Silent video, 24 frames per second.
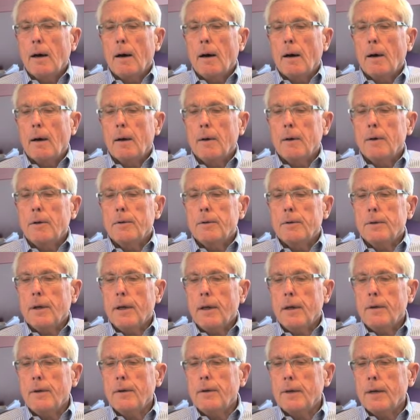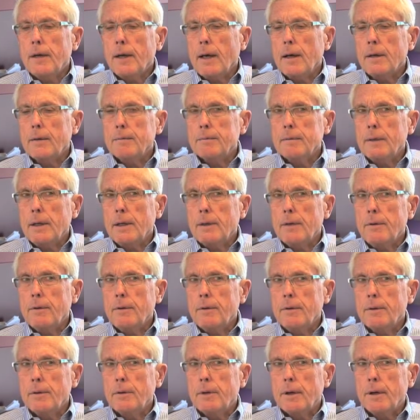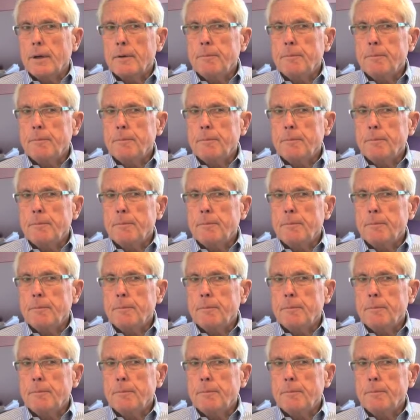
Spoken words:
you tend to get into